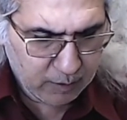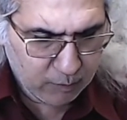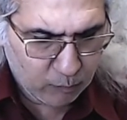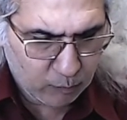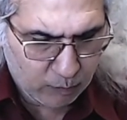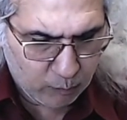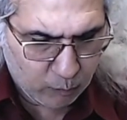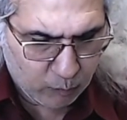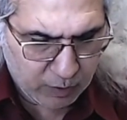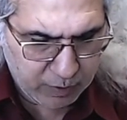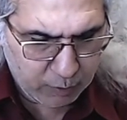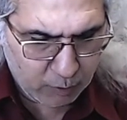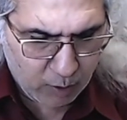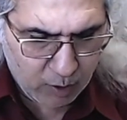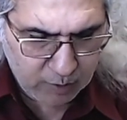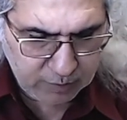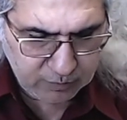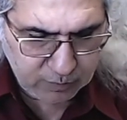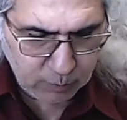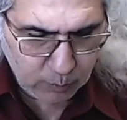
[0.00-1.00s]
what
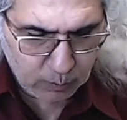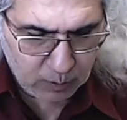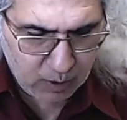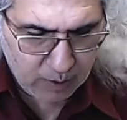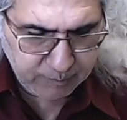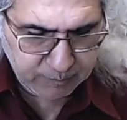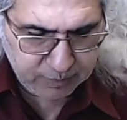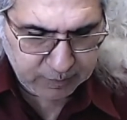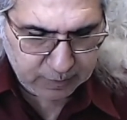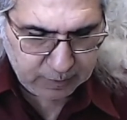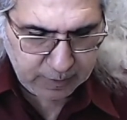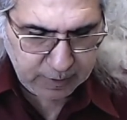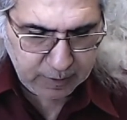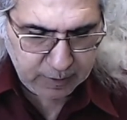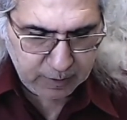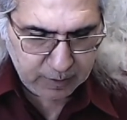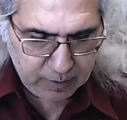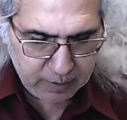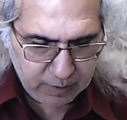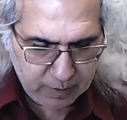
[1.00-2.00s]
also comes
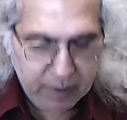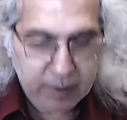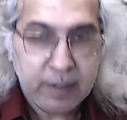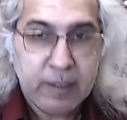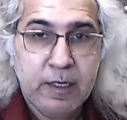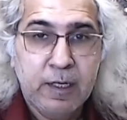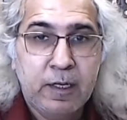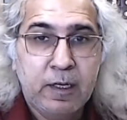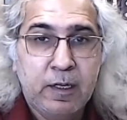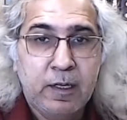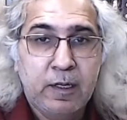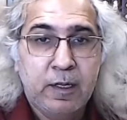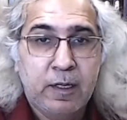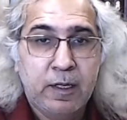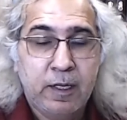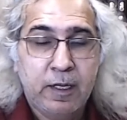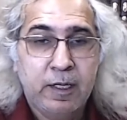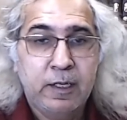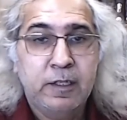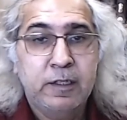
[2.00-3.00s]
clear in
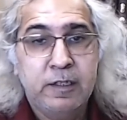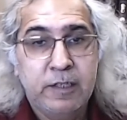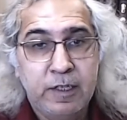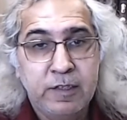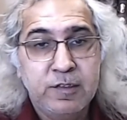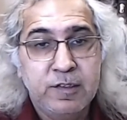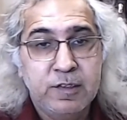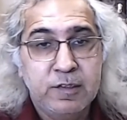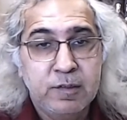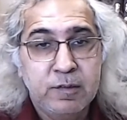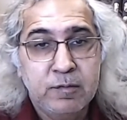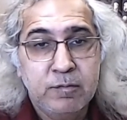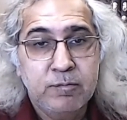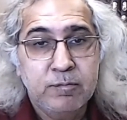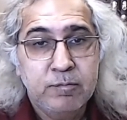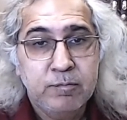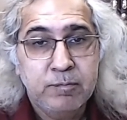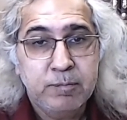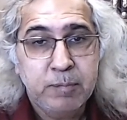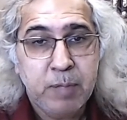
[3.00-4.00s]
in this
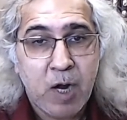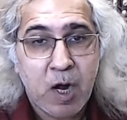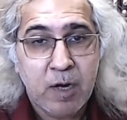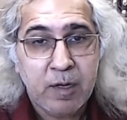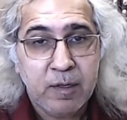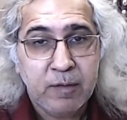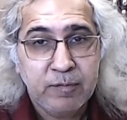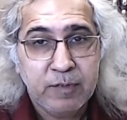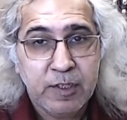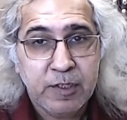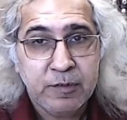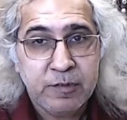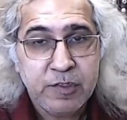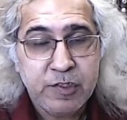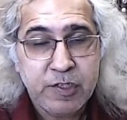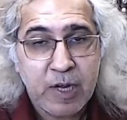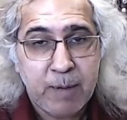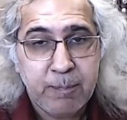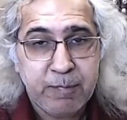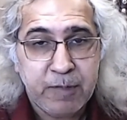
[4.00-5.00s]
part of the
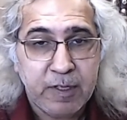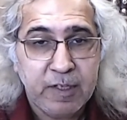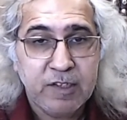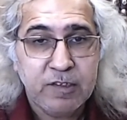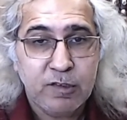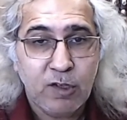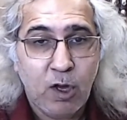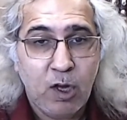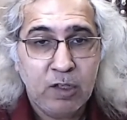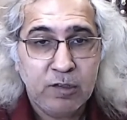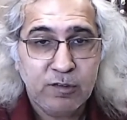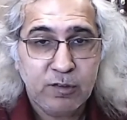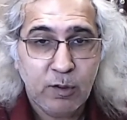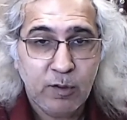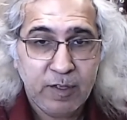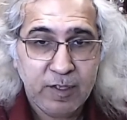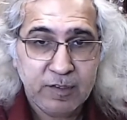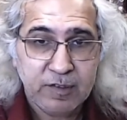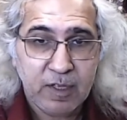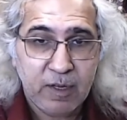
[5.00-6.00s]
chapter is also
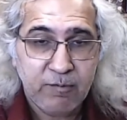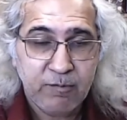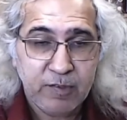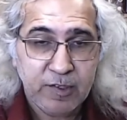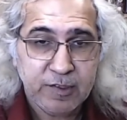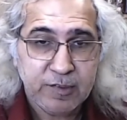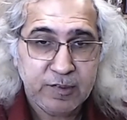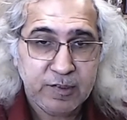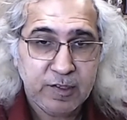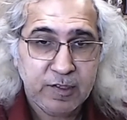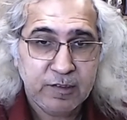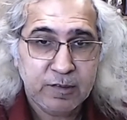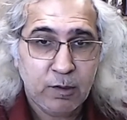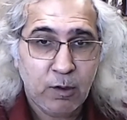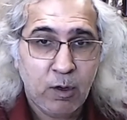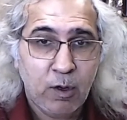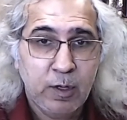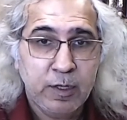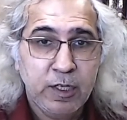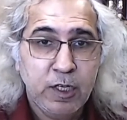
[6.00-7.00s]
his emphasis
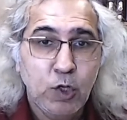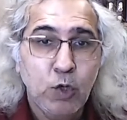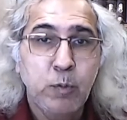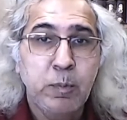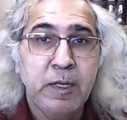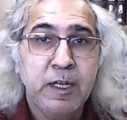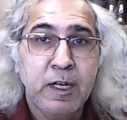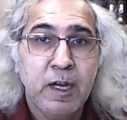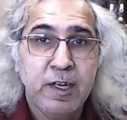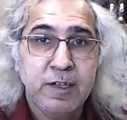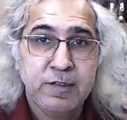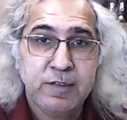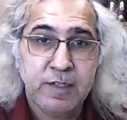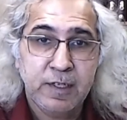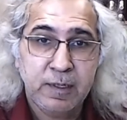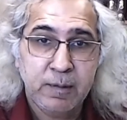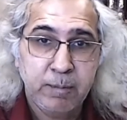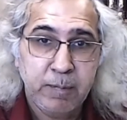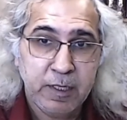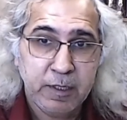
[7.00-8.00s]
on humanizing
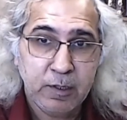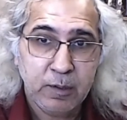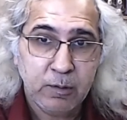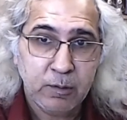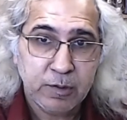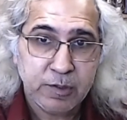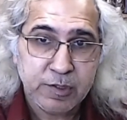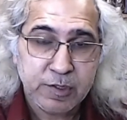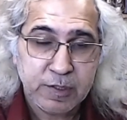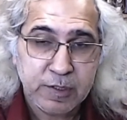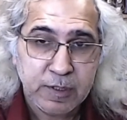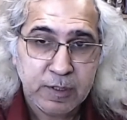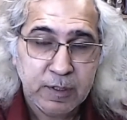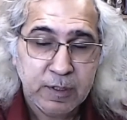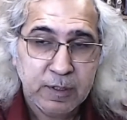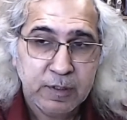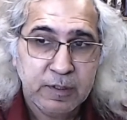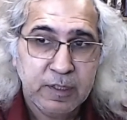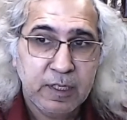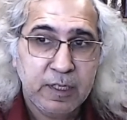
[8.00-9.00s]
pedagogy.
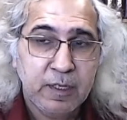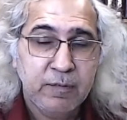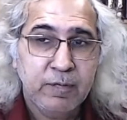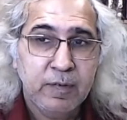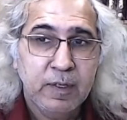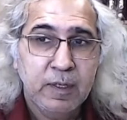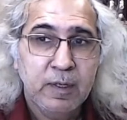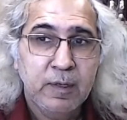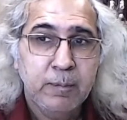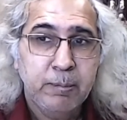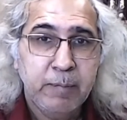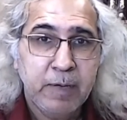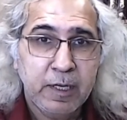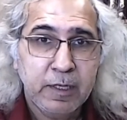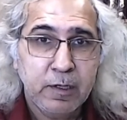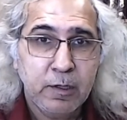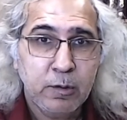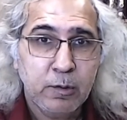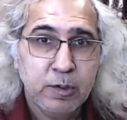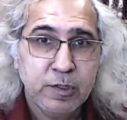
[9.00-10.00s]
That if
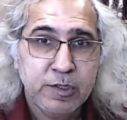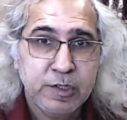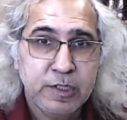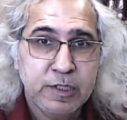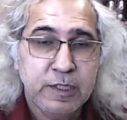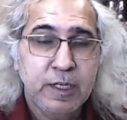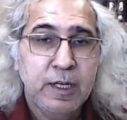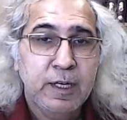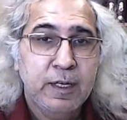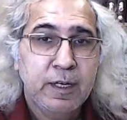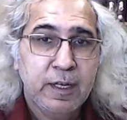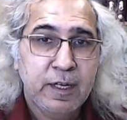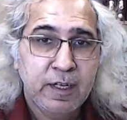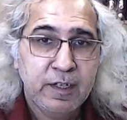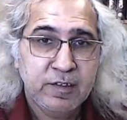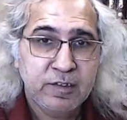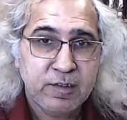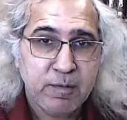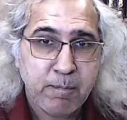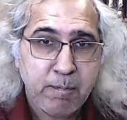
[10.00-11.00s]
pedagogy
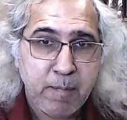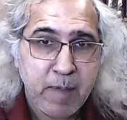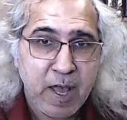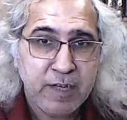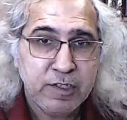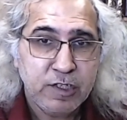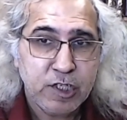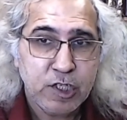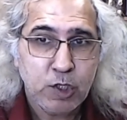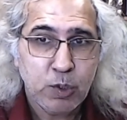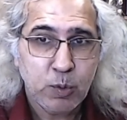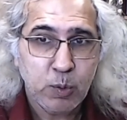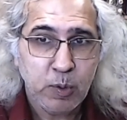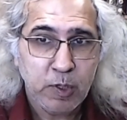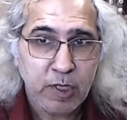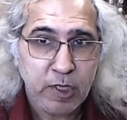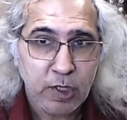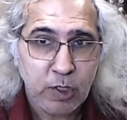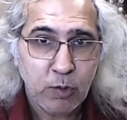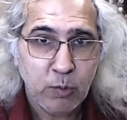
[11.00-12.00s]
is meant to
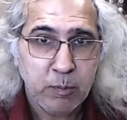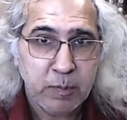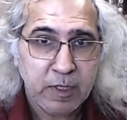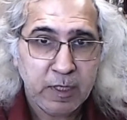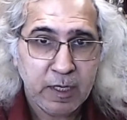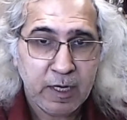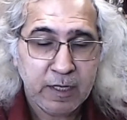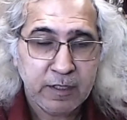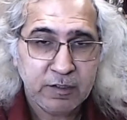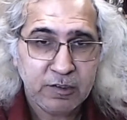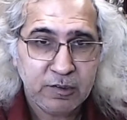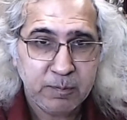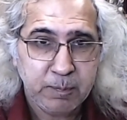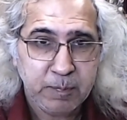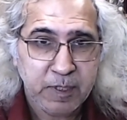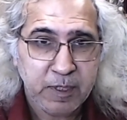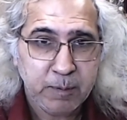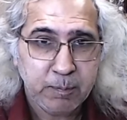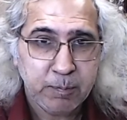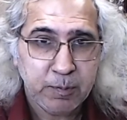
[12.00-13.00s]
humanize
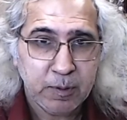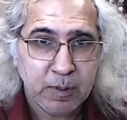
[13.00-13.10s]
people,